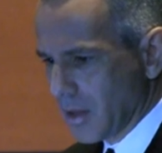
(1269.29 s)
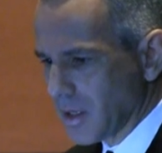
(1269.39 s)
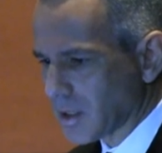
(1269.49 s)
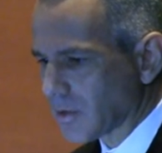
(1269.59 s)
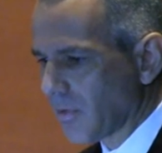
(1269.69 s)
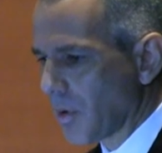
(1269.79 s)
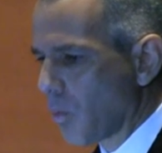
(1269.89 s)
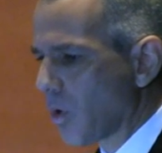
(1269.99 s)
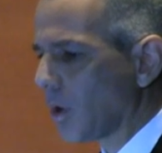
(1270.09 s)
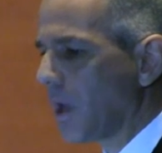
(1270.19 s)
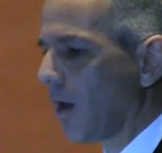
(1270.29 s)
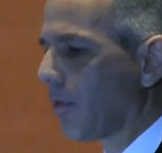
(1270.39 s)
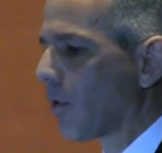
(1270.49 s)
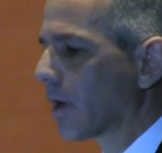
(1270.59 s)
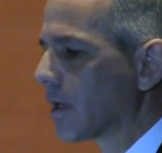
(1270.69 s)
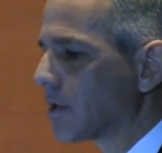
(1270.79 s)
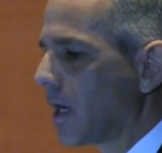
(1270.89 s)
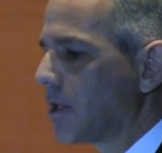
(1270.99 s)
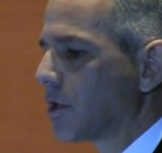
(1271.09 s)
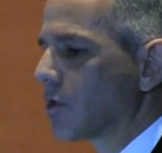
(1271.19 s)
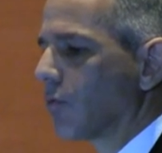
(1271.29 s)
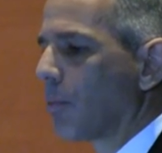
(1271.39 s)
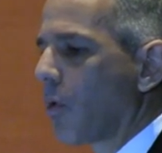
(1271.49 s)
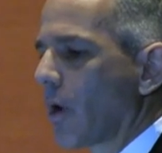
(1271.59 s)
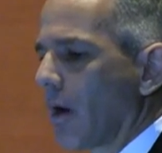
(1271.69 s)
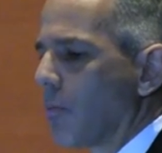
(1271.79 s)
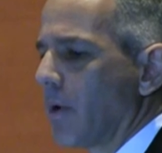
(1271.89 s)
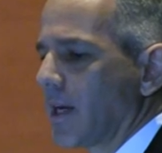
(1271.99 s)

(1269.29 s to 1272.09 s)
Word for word: This is from the World Health Organization's report on